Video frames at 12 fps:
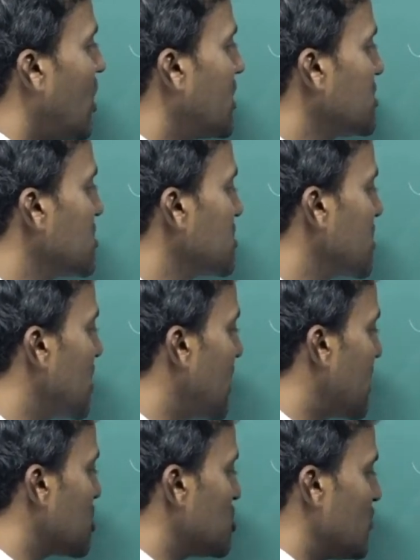horizontal
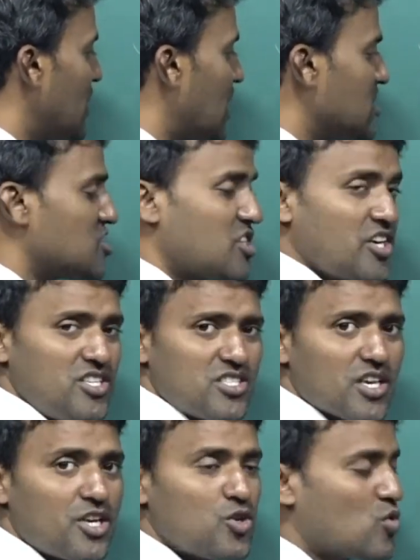direction? Velocity is
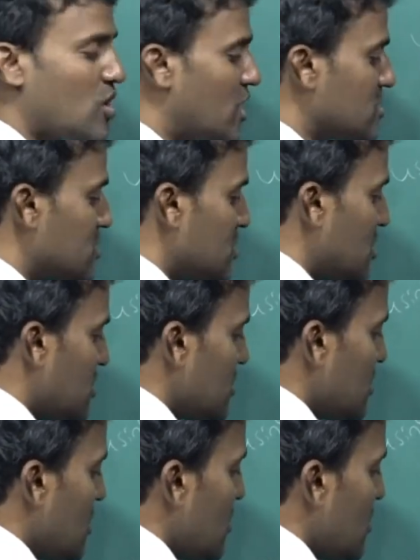u cos theta